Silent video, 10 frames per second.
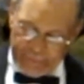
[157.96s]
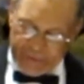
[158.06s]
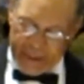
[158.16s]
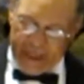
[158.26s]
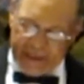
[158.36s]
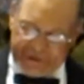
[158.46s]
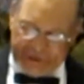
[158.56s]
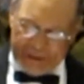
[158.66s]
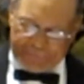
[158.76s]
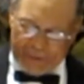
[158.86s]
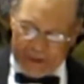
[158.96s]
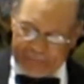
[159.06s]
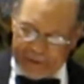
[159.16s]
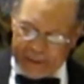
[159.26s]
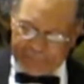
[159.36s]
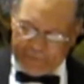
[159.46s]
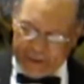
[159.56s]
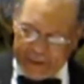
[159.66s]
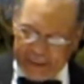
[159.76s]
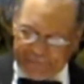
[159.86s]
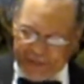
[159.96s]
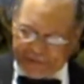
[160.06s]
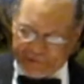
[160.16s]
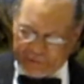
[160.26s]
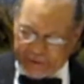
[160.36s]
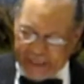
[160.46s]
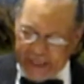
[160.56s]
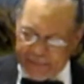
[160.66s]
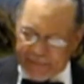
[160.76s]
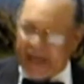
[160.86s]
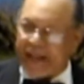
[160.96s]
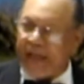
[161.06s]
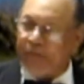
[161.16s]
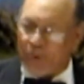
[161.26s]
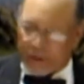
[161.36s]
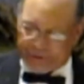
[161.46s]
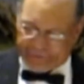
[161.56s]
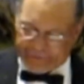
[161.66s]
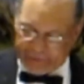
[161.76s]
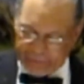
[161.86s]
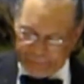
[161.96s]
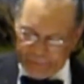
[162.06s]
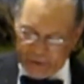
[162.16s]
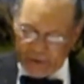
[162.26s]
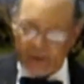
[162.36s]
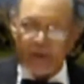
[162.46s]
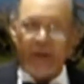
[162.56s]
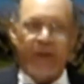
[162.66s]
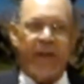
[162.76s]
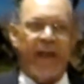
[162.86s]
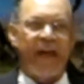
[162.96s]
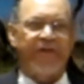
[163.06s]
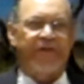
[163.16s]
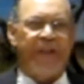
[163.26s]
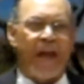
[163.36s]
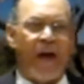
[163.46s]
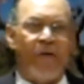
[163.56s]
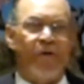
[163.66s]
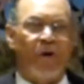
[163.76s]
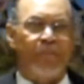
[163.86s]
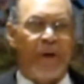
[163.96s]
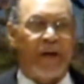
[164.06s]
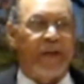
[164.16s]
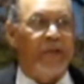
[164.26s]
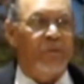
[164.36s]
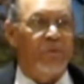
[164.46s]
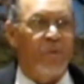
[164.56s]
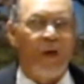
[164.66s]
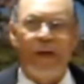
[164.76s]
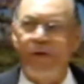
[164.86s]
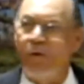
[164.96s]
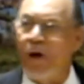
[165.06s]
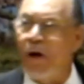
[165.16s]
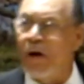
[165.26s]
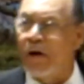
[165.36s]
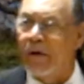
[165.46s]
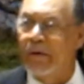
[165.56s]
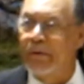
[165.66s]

The answer from the friendly vessel came back at once: "Cast down your bucket where you are."